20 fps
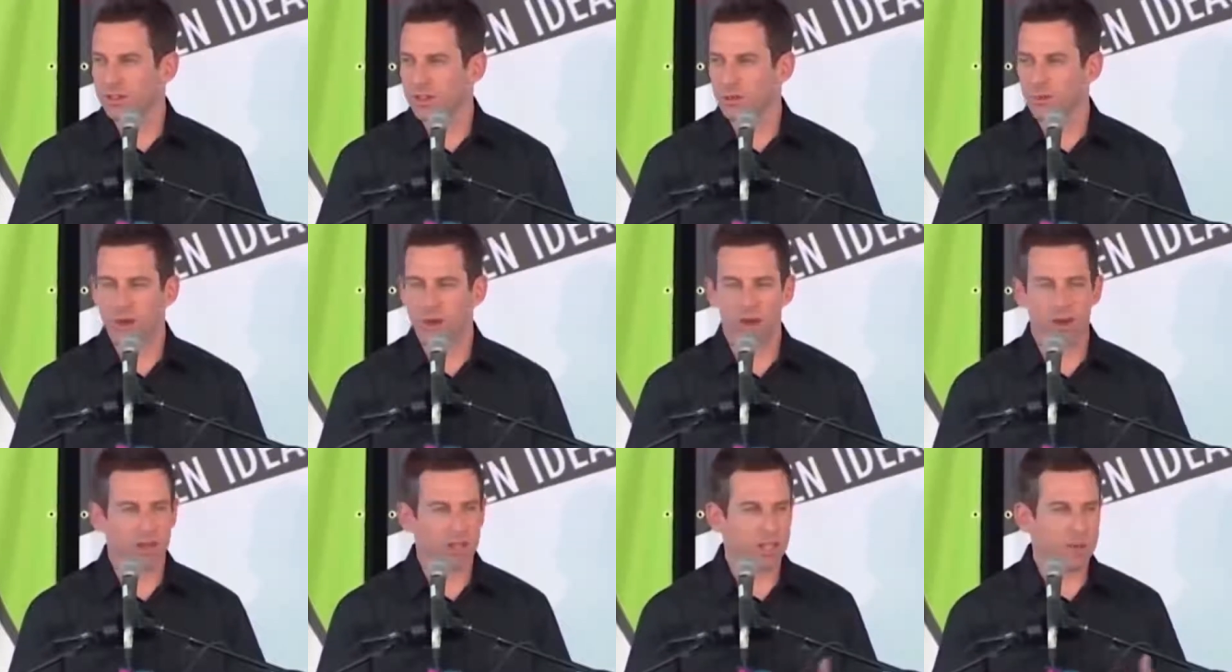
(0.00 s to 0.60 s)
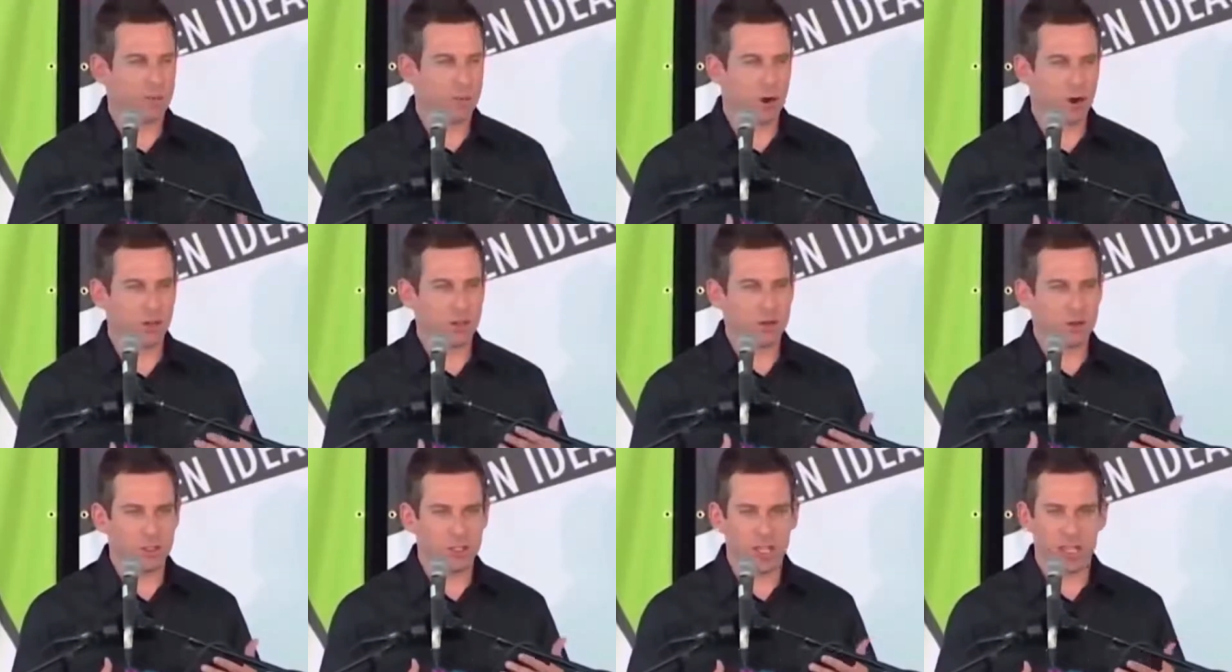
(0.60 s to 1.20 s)
Apparently,
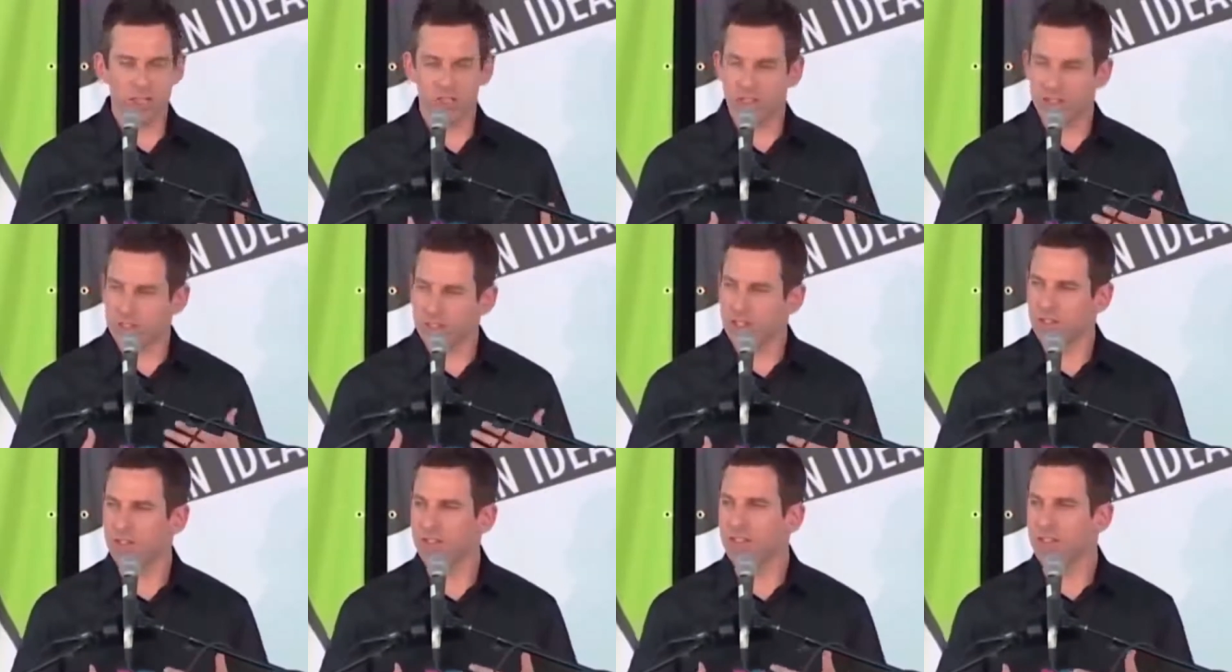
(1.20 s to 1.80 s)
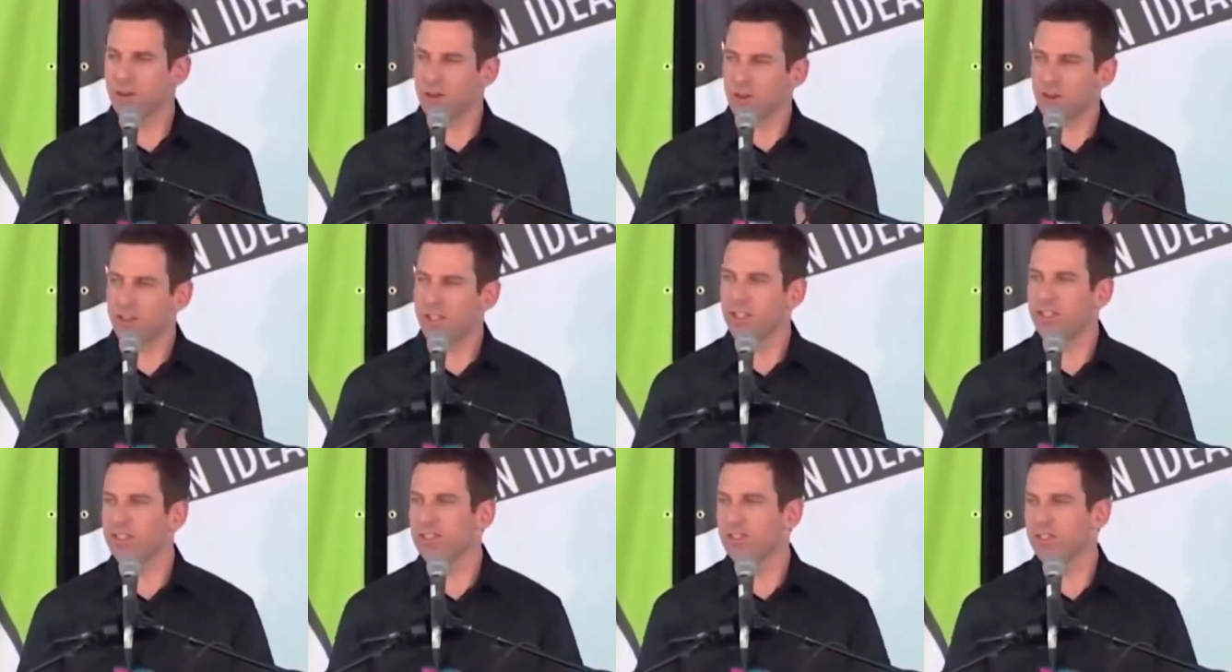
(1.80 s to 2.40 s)
parthenogenesis doesn't
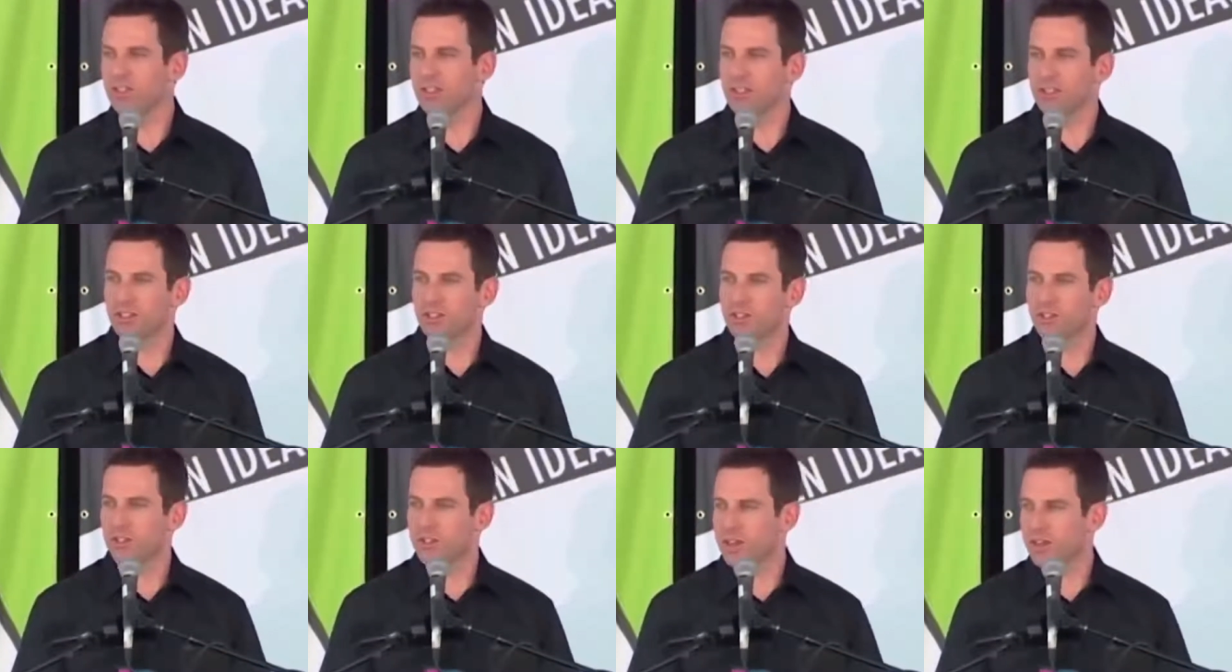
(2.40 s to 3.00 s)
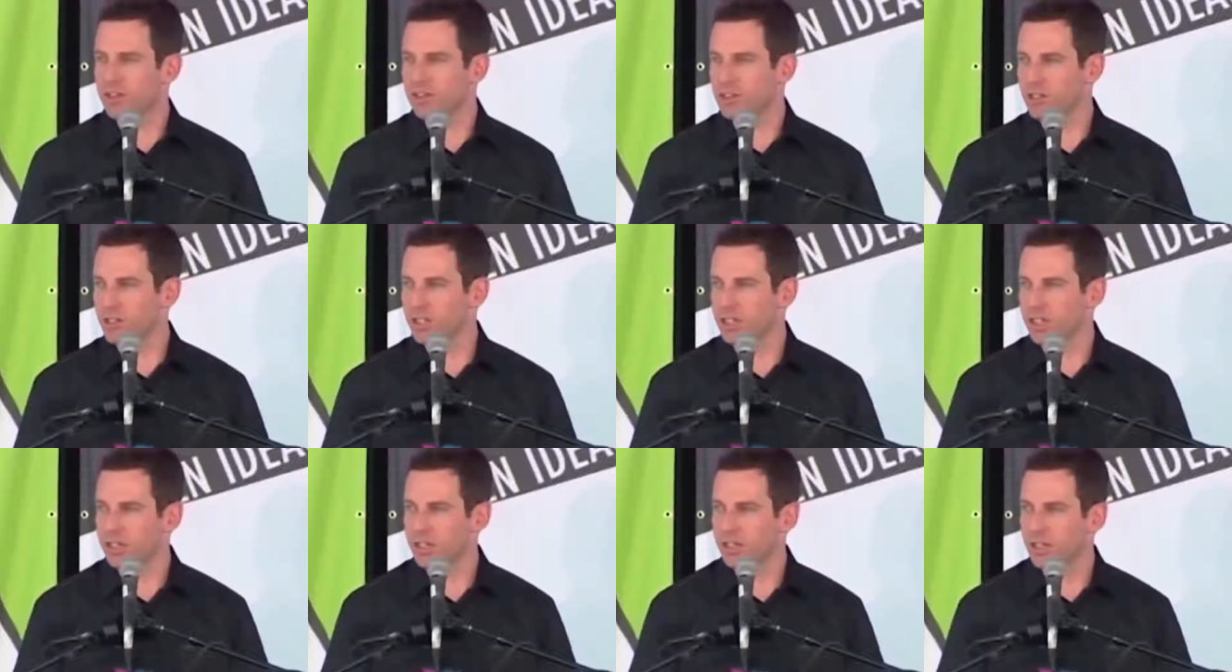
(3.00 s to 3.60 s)
guarantee that you're going to turn the other
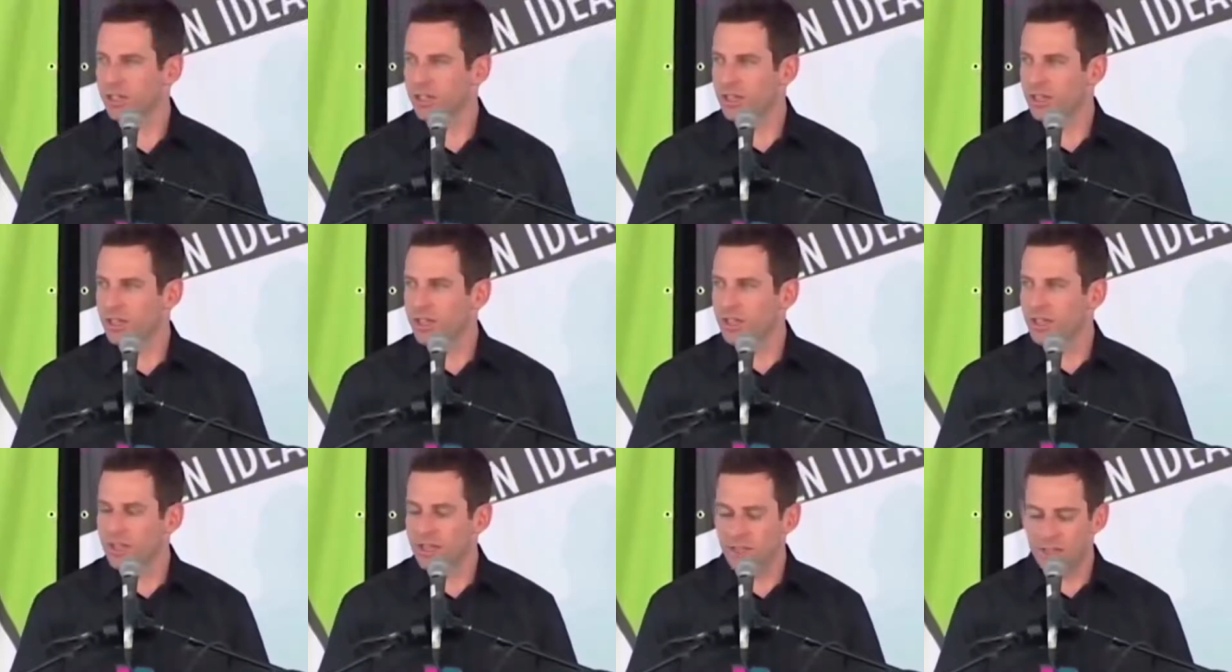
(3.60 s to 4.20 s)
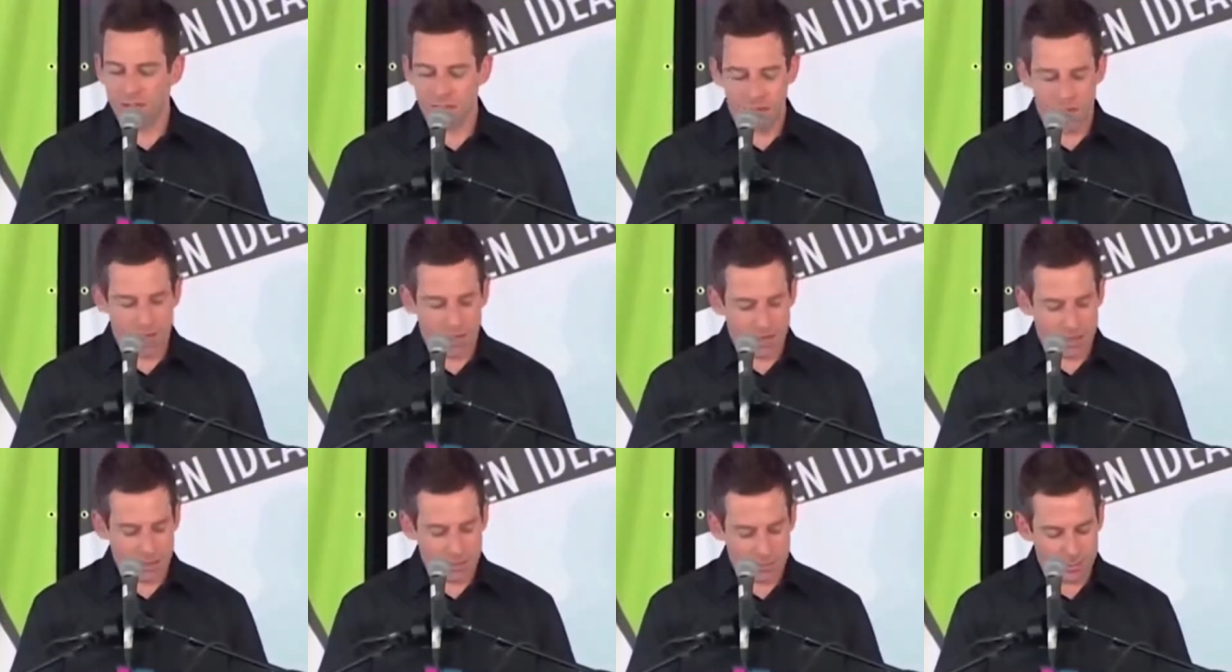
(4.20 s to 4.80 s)
cheek.
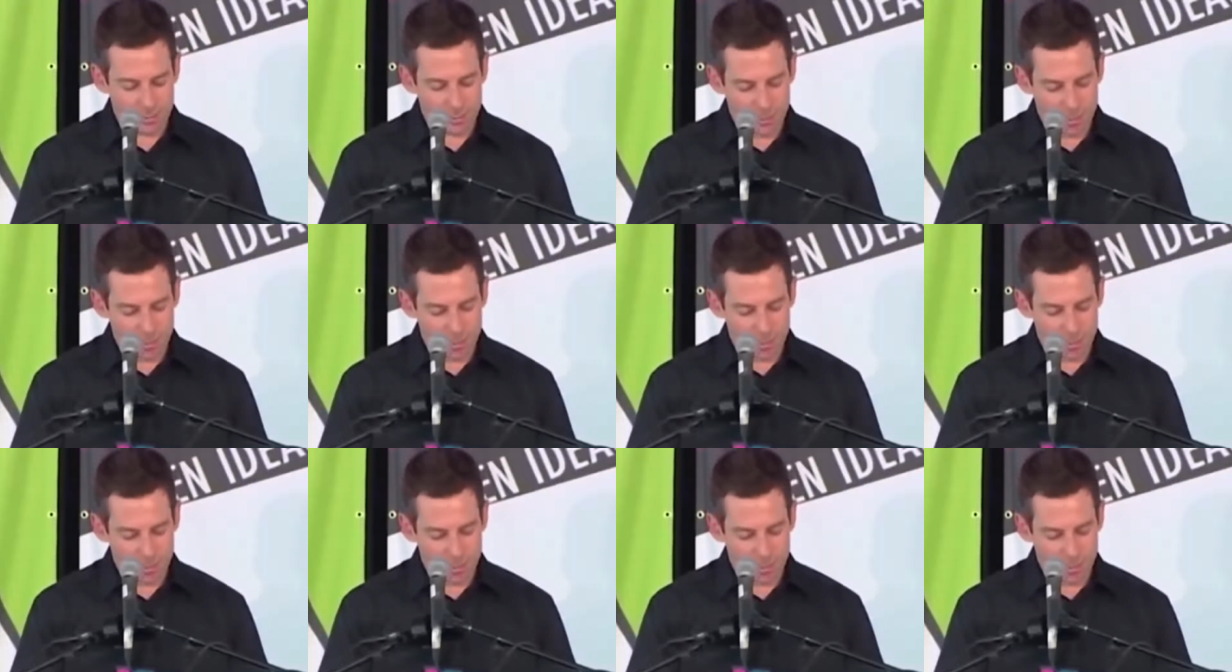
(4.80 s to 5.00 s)
Uh,